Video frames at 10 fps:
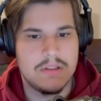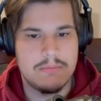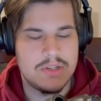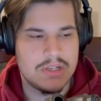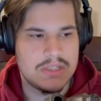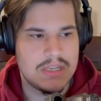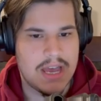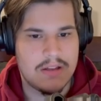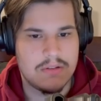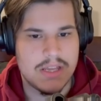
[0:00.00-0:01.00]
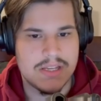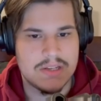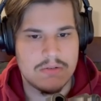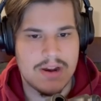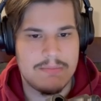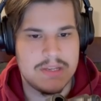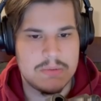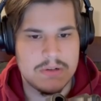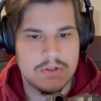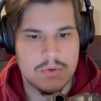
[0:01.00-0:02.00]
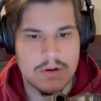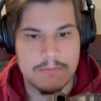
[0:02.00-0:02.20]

Let me just, yeah, I guess I'll grab this one. Sure.